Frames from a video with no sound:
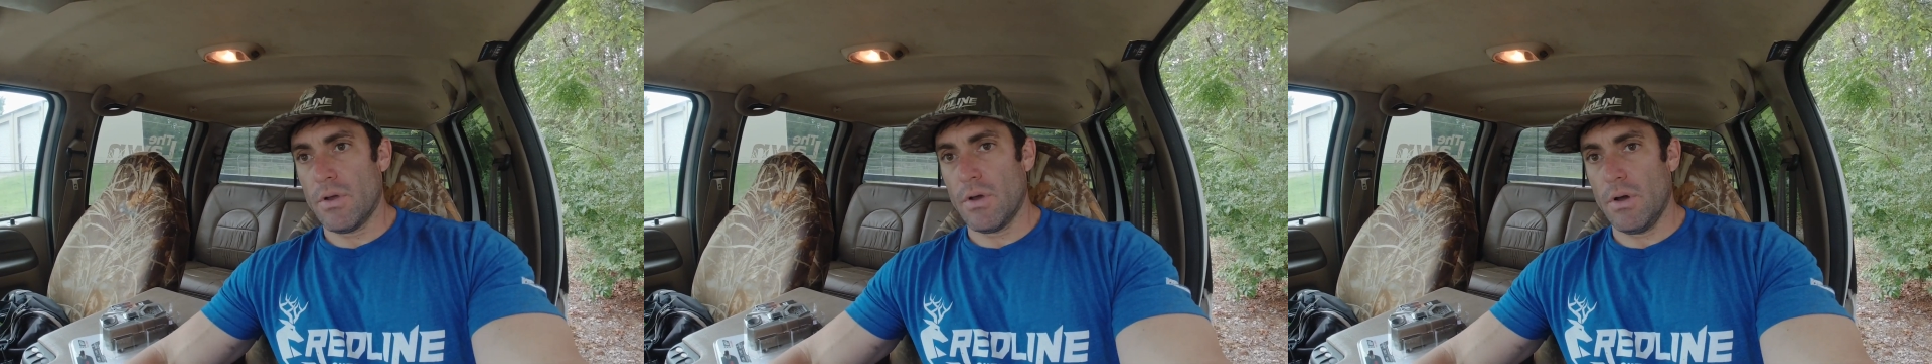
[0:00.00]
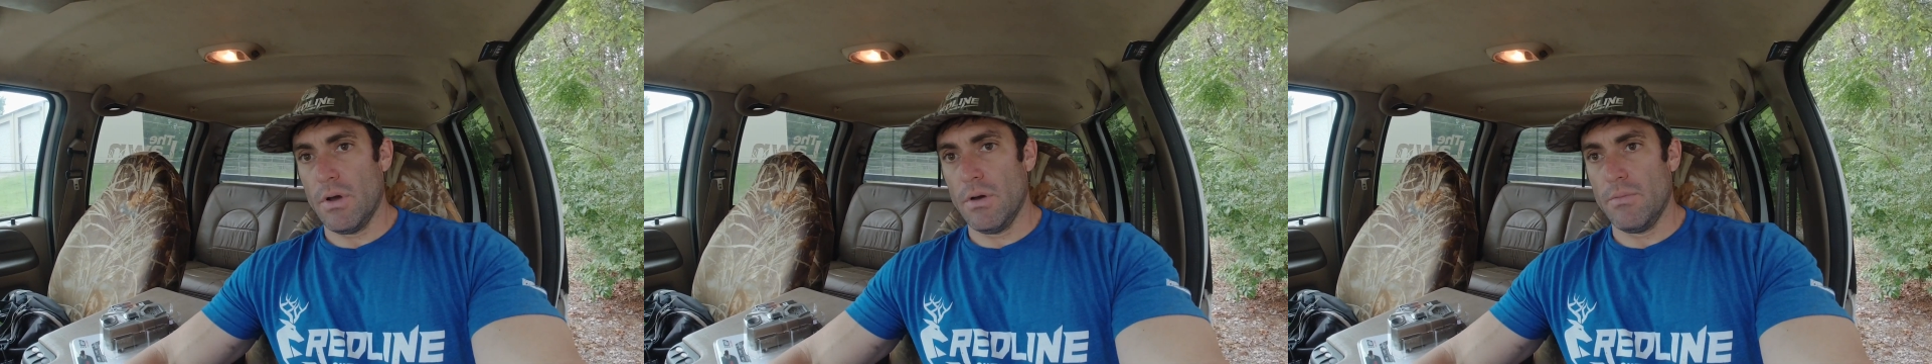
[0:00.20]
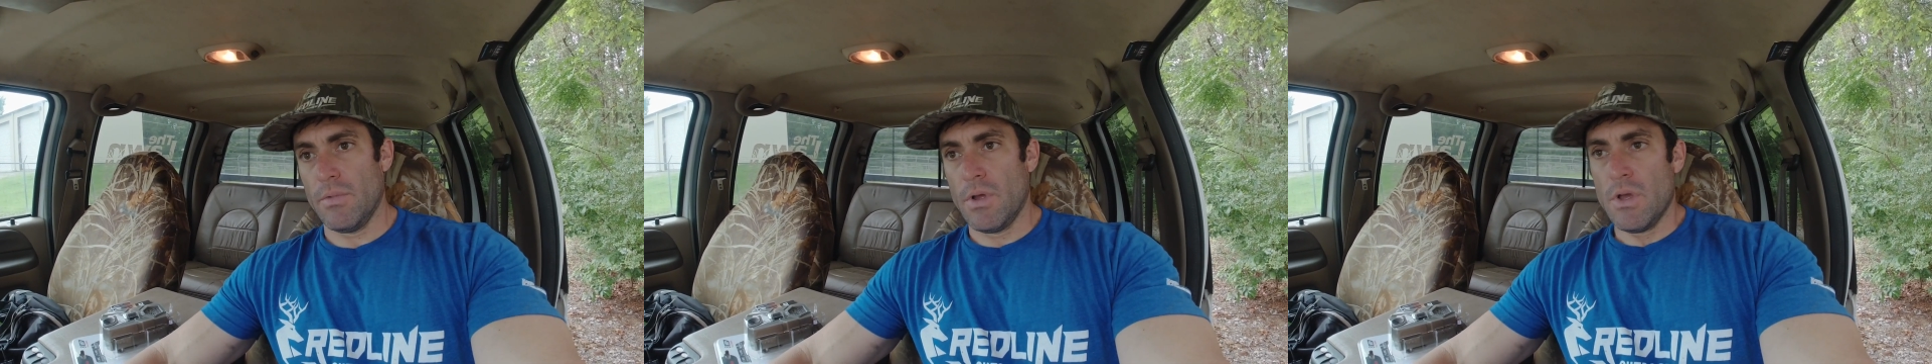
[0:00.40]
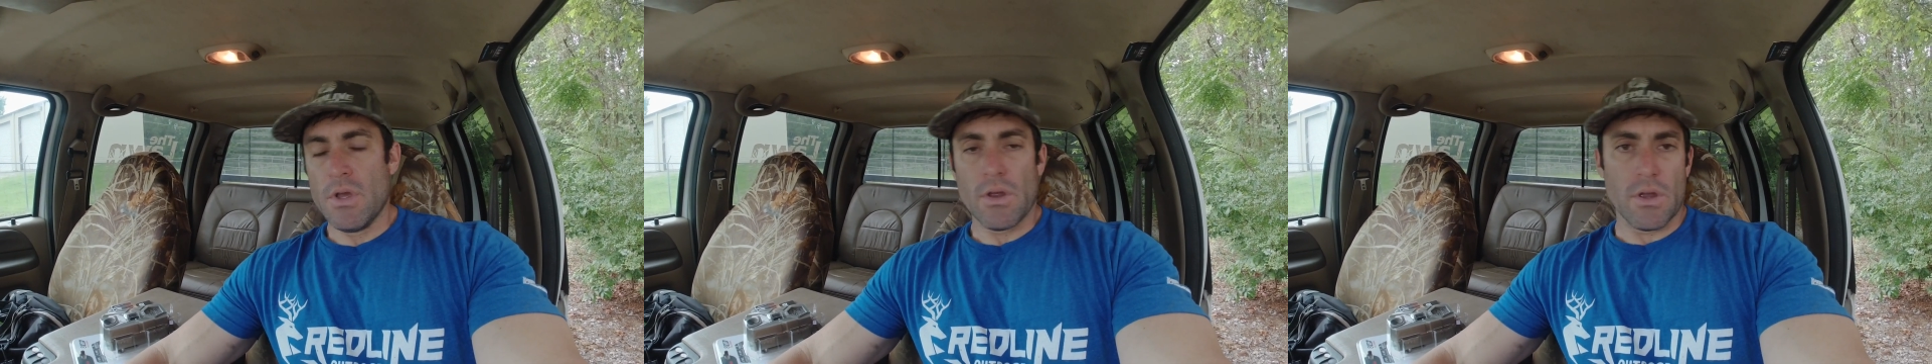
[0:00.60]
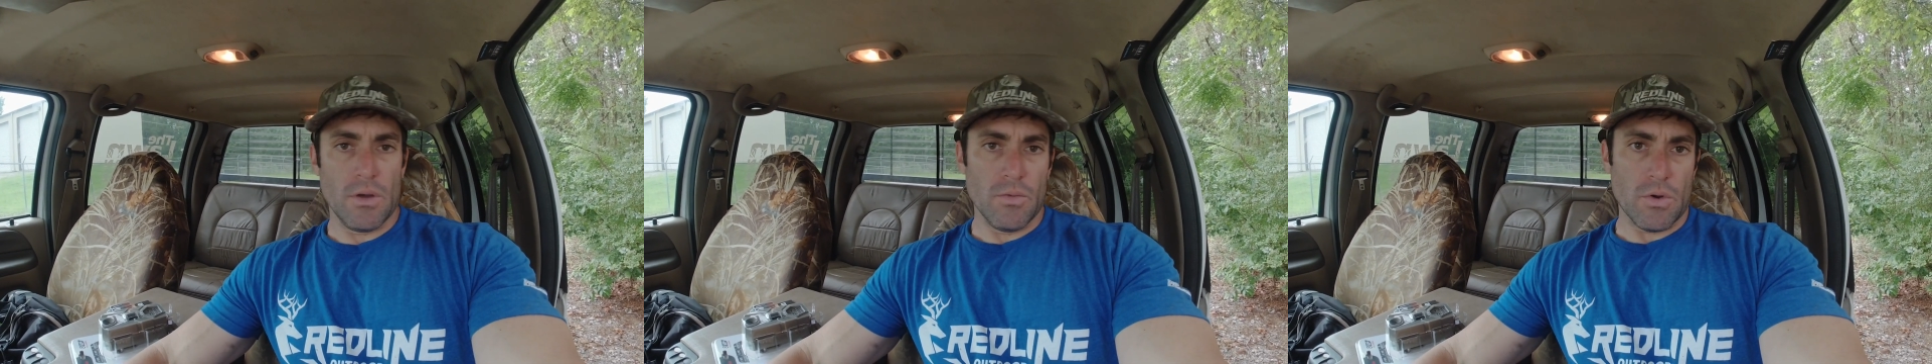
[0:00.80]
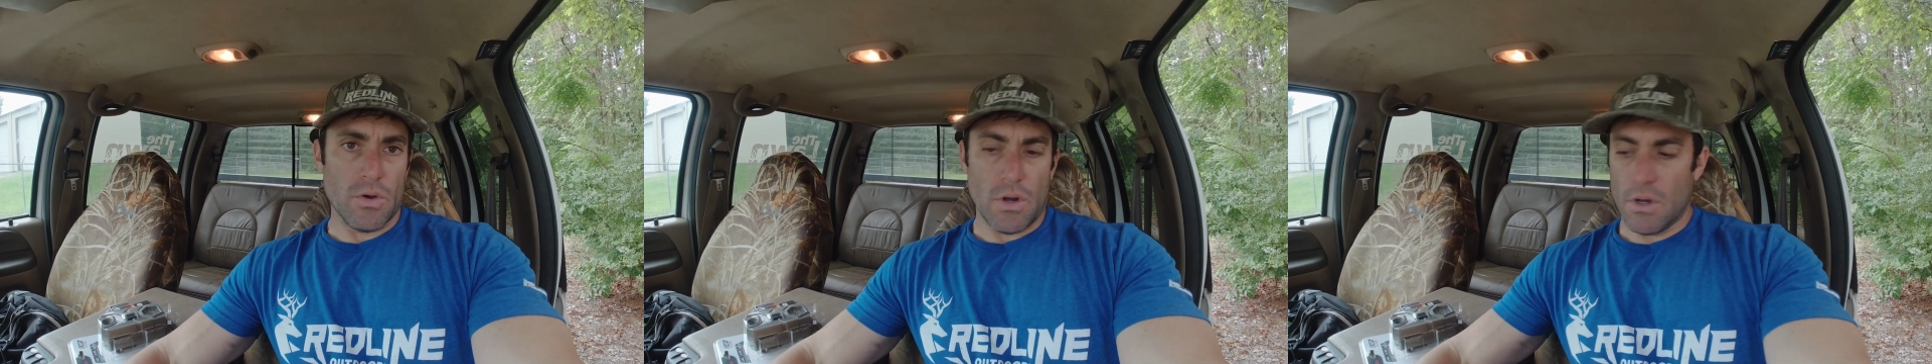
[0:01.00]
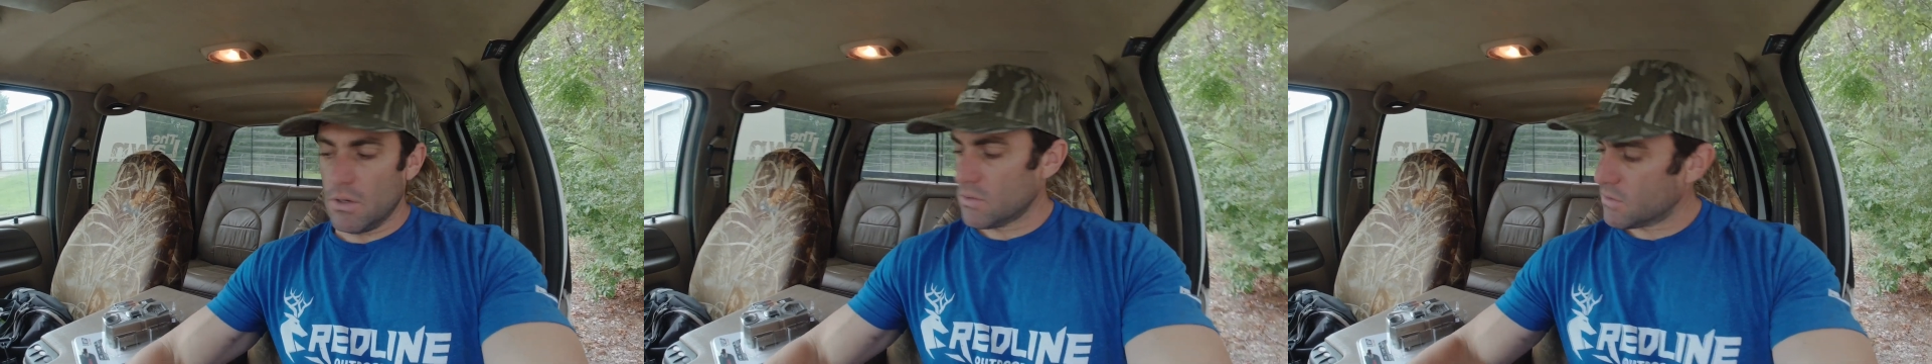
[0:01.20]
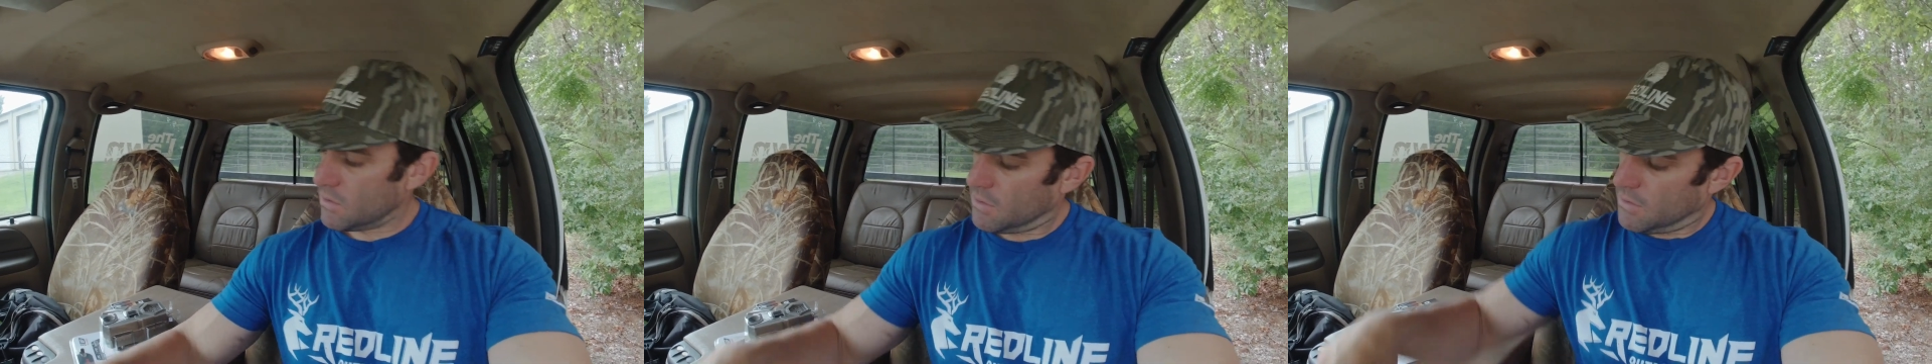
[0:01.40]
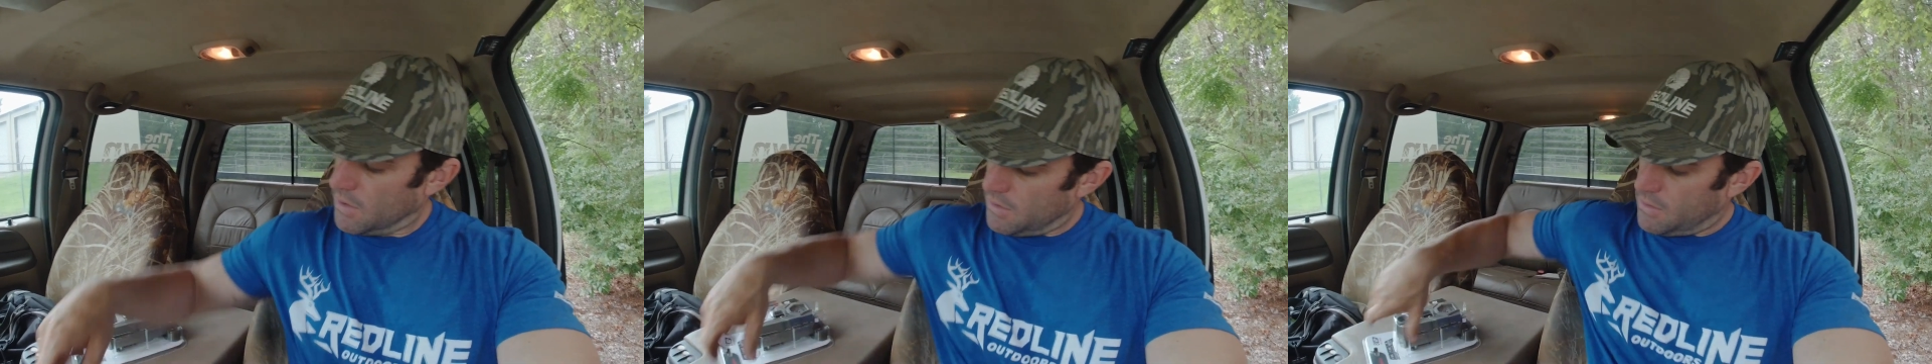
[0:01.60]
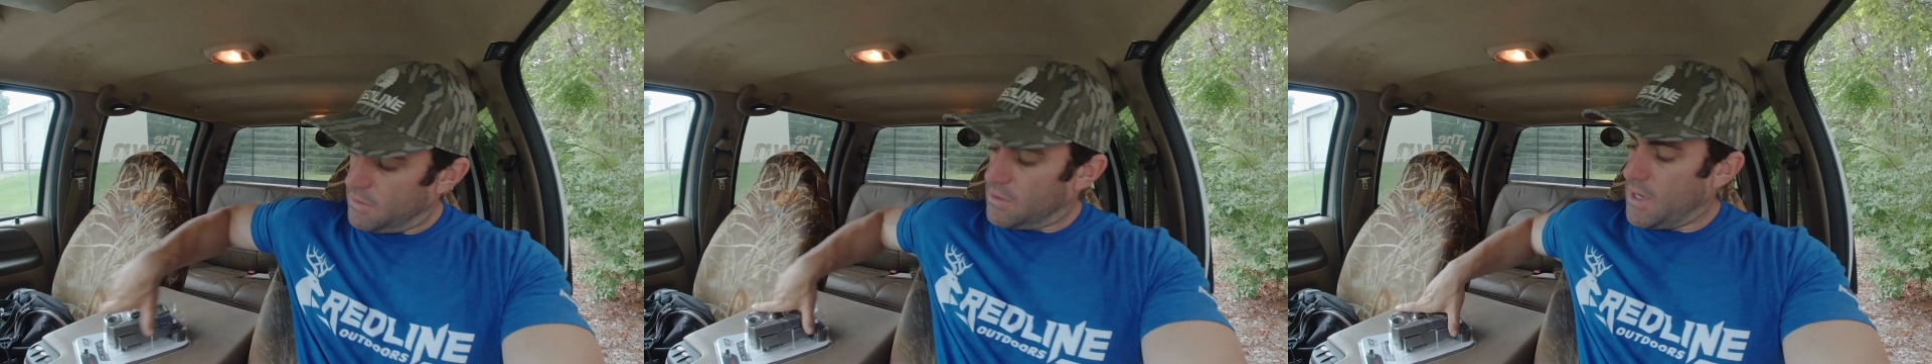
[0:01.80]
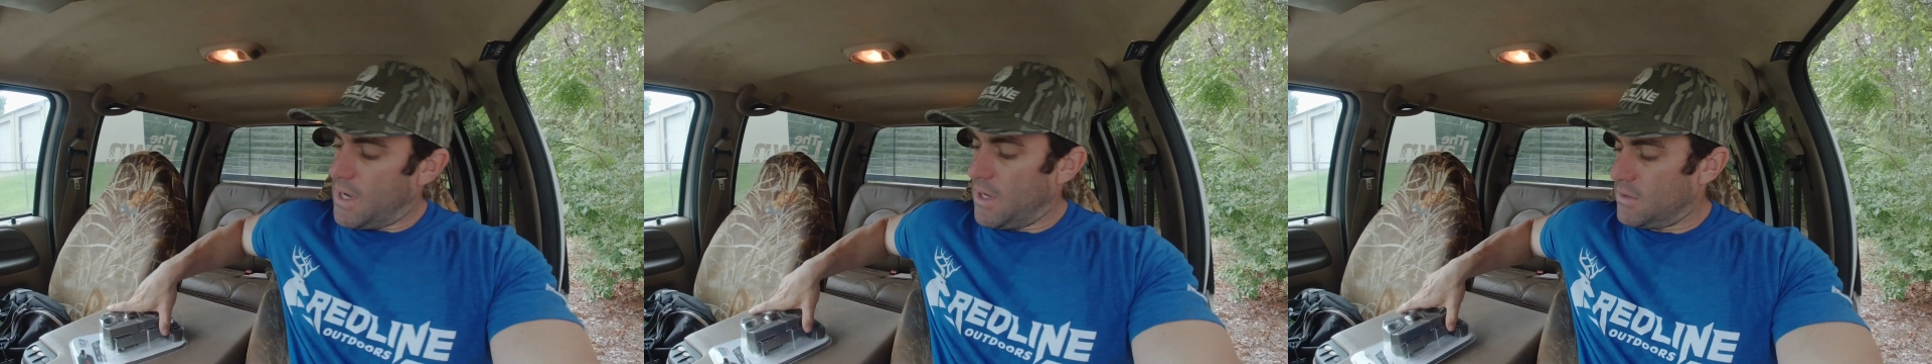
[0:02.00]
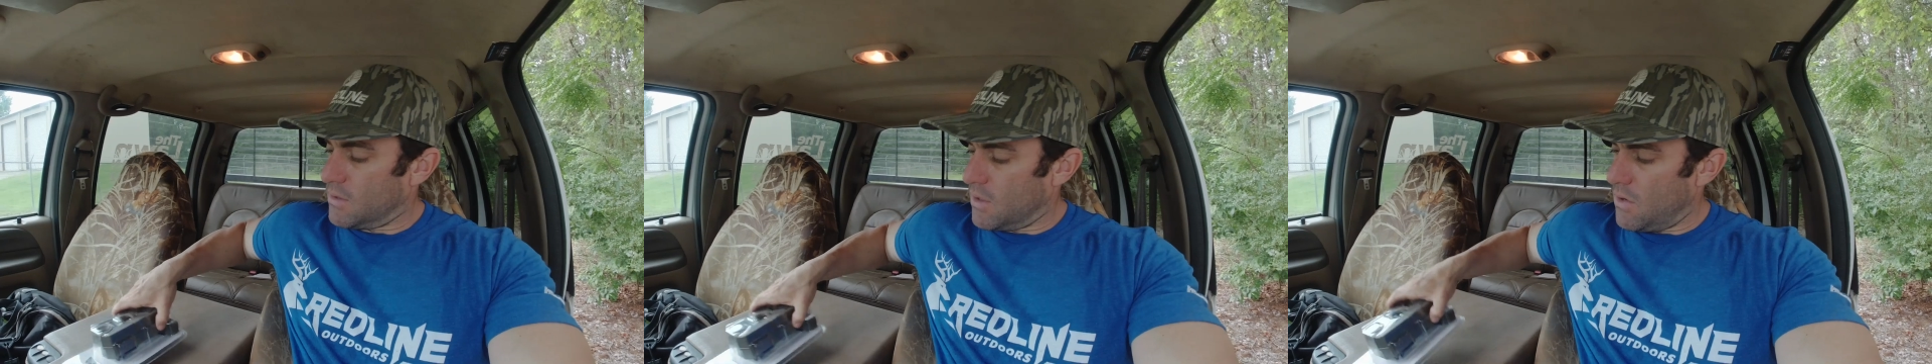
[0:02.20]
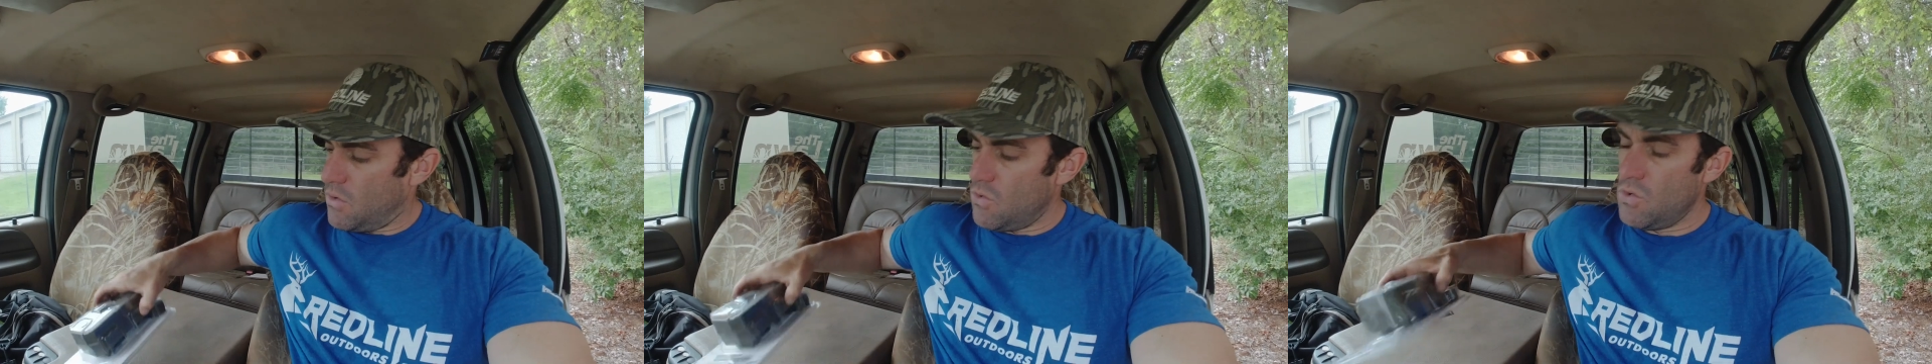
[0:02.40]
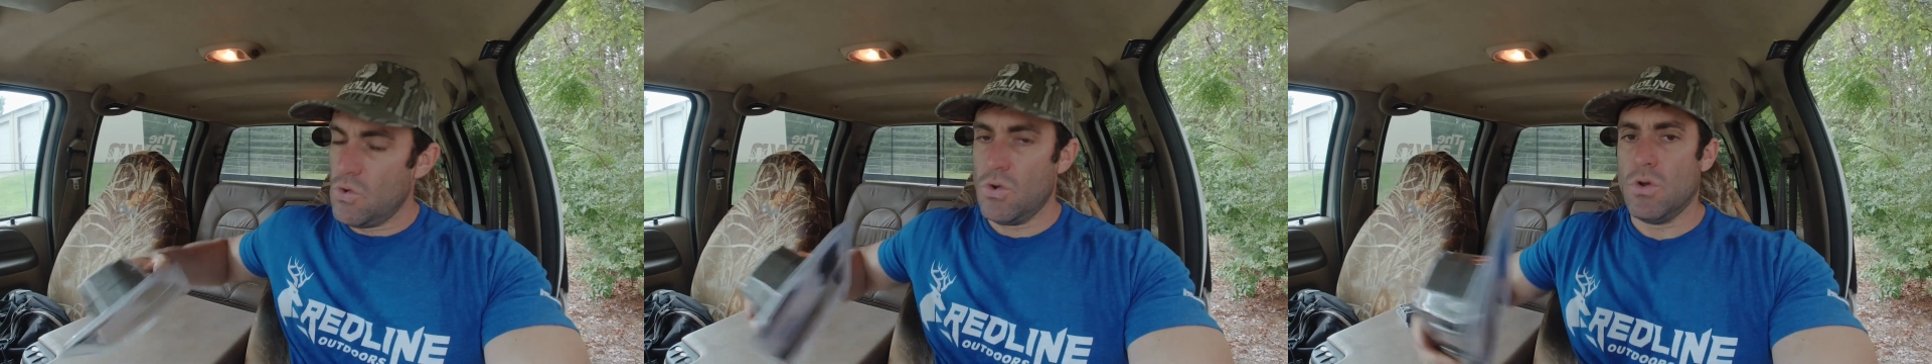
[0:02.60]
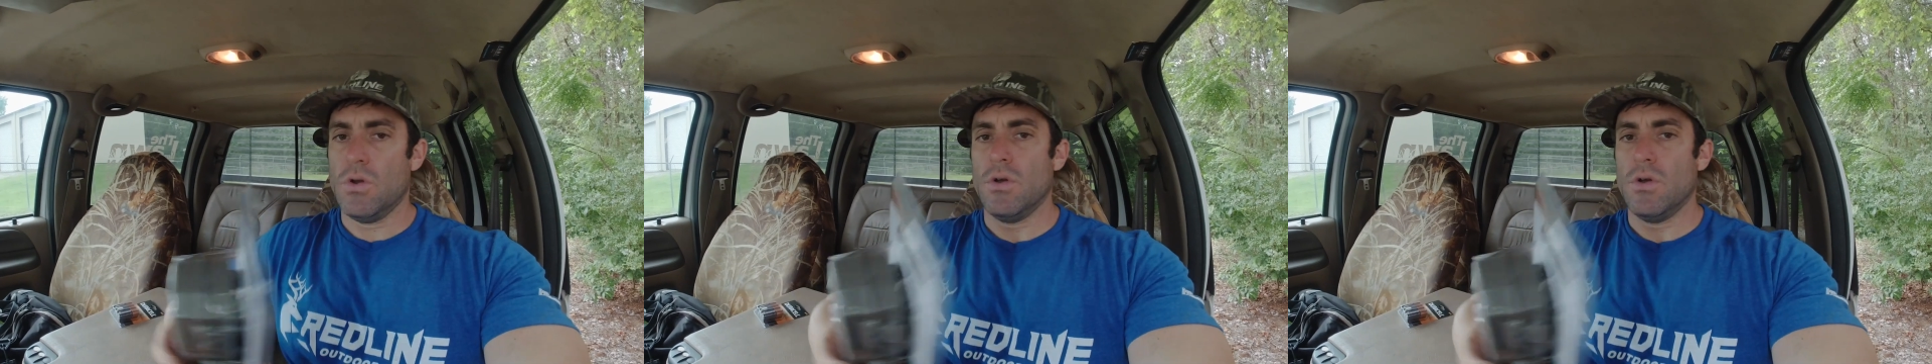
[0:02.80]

come across. It's a Tasco.